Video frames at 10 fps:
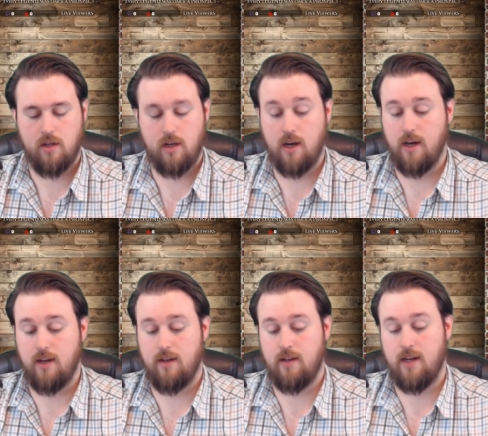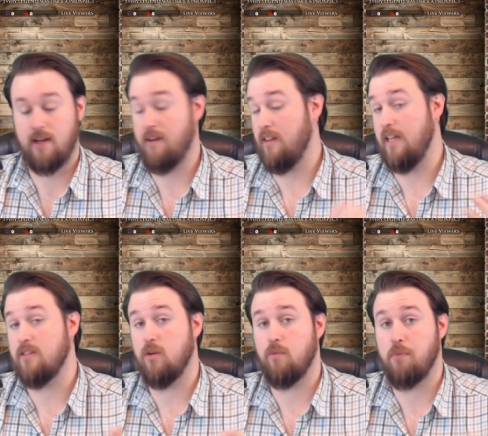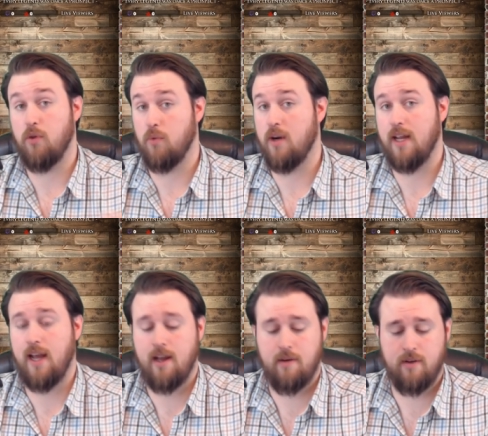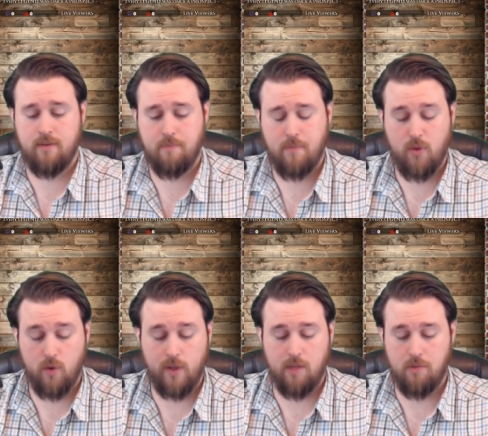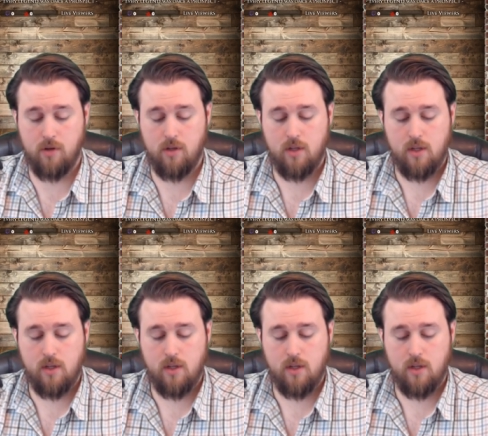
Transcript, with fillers: uh, out of the end zone, both running and throwing the ball.